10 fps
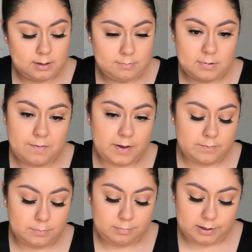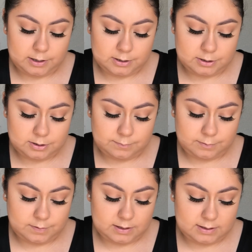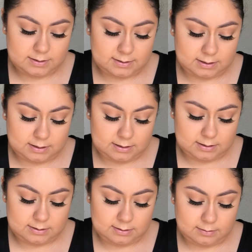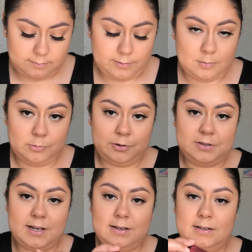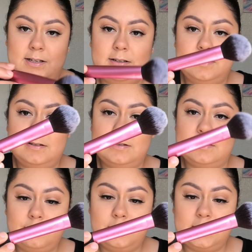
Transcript: My favorite brush for this is from Real Techniques.